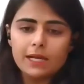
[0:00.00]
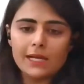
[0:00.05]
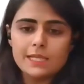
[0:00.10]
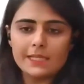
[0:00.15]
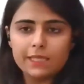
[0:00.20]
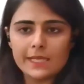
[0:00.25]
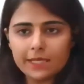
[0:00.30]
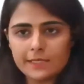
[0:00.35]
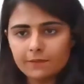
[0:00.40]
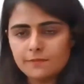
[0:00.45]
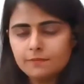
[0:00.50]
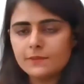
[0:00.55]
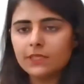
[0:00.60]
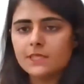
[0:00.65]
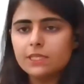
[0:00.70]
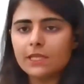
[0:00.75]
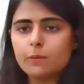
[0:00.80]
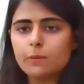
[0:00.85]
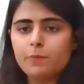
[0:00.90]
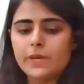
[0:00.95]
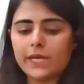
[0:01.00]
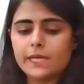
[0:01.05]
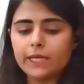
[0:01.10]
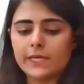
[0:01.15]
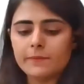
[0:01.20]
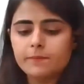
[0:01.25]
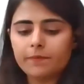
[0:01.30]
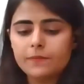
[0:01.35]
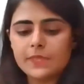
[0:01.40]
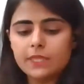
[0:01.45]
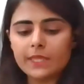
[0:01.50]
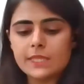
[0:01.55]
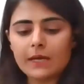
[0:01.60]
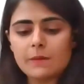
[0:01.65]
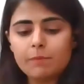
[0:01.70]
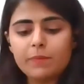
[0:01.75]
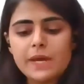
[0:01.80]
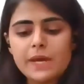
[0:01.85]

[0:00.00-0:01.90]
And then the payee. The